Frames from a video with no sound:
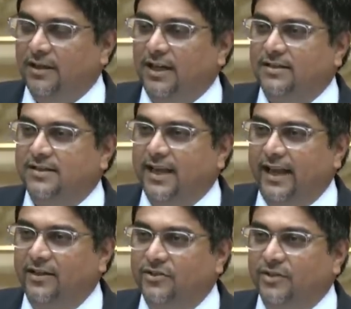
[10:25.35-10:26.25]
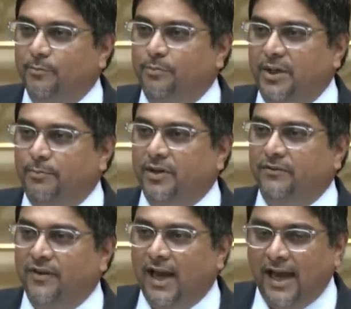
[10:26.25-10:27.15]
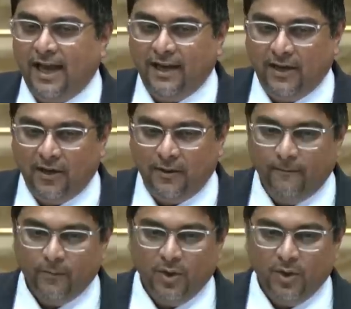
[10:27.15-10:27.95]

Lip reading: that said to the people of Guyana,